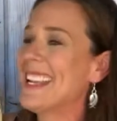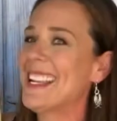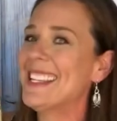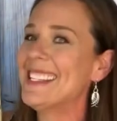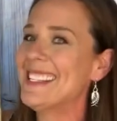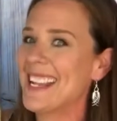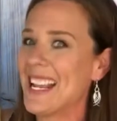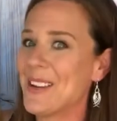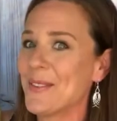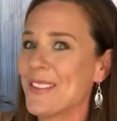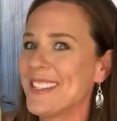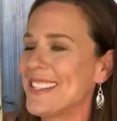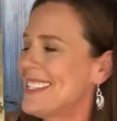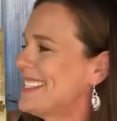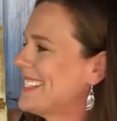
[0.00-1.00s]
His name
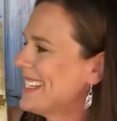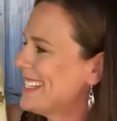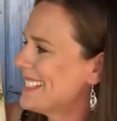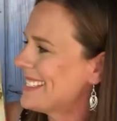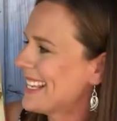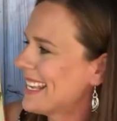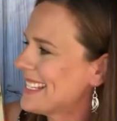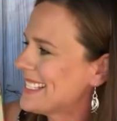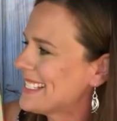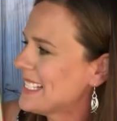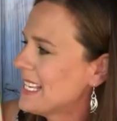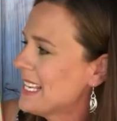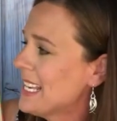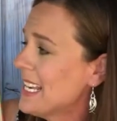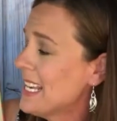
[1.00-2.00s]
was Jesus.
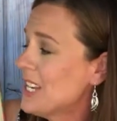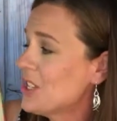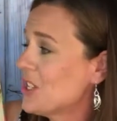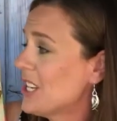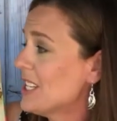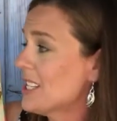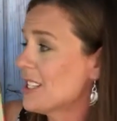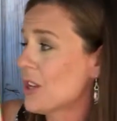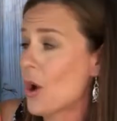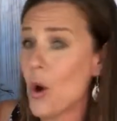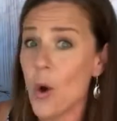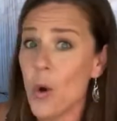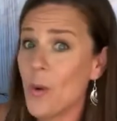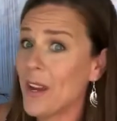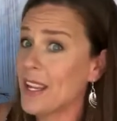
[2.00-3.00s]
Jesus
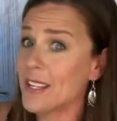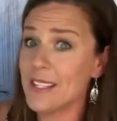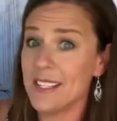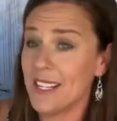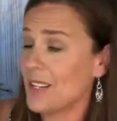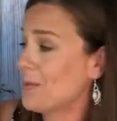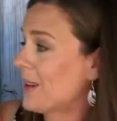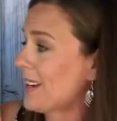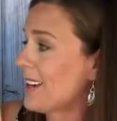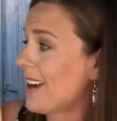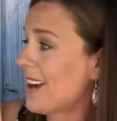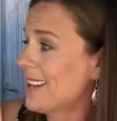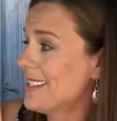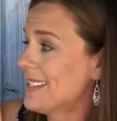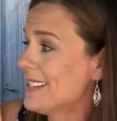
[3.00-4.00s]
always did what
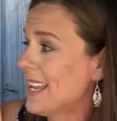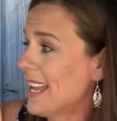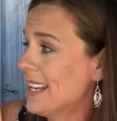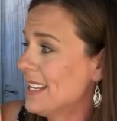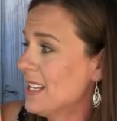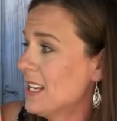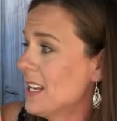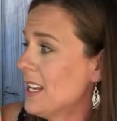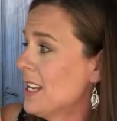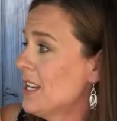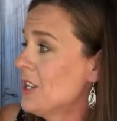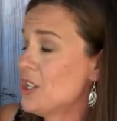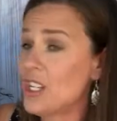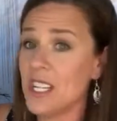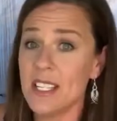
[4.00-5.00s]
God said.
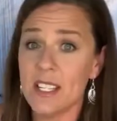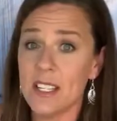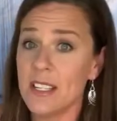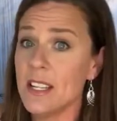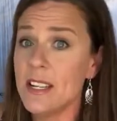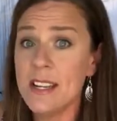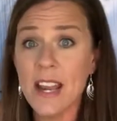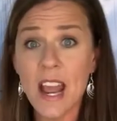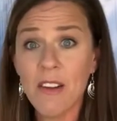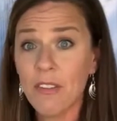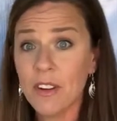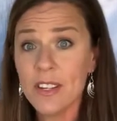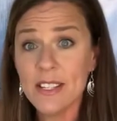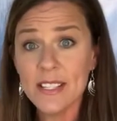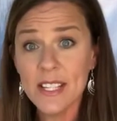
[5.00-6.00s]
Jesus
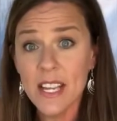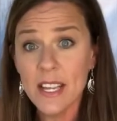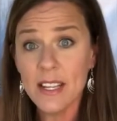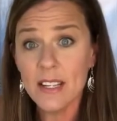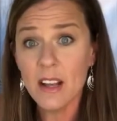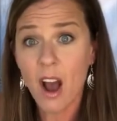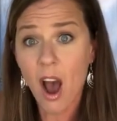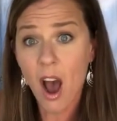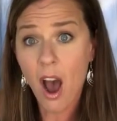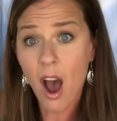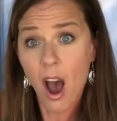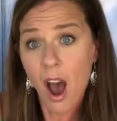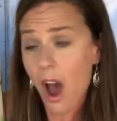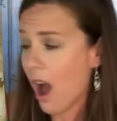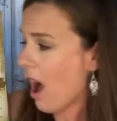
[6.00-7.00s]
never sinned.
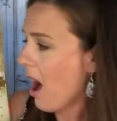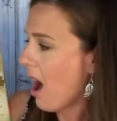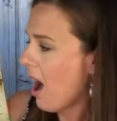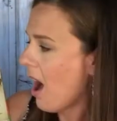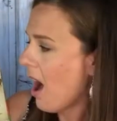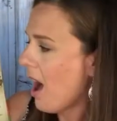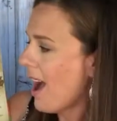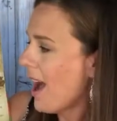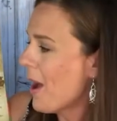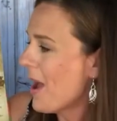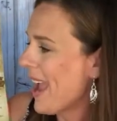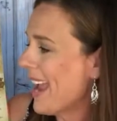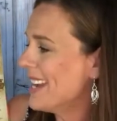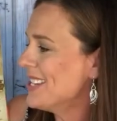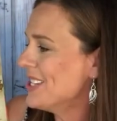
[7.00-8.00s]

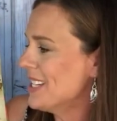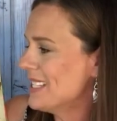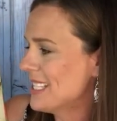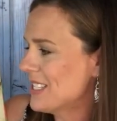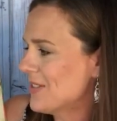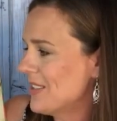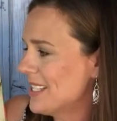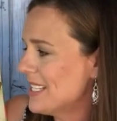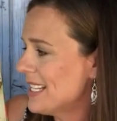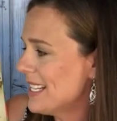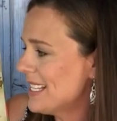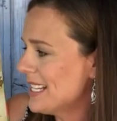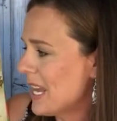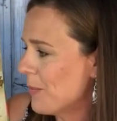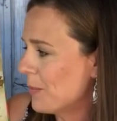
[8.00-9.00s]
And Jesus visited
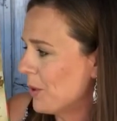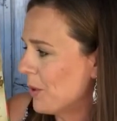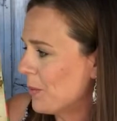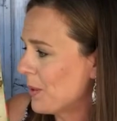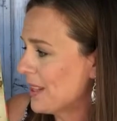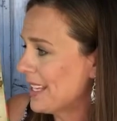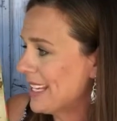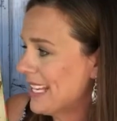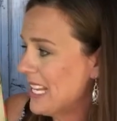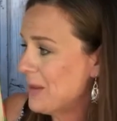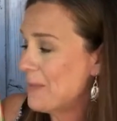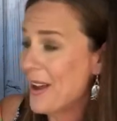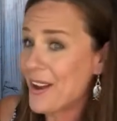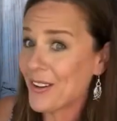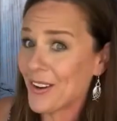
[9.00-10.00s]
the temple where the
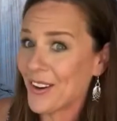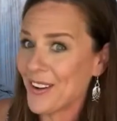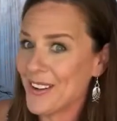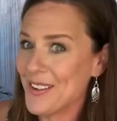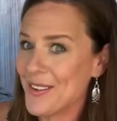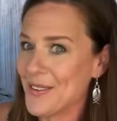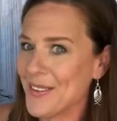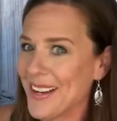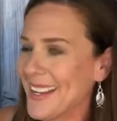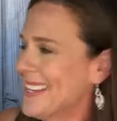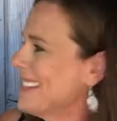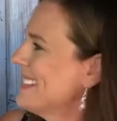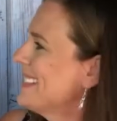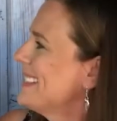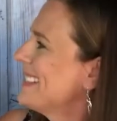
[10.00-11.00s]
keep out curtain
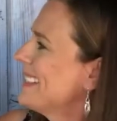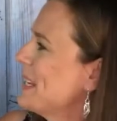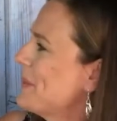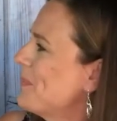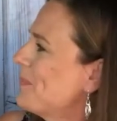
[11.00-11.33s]
was.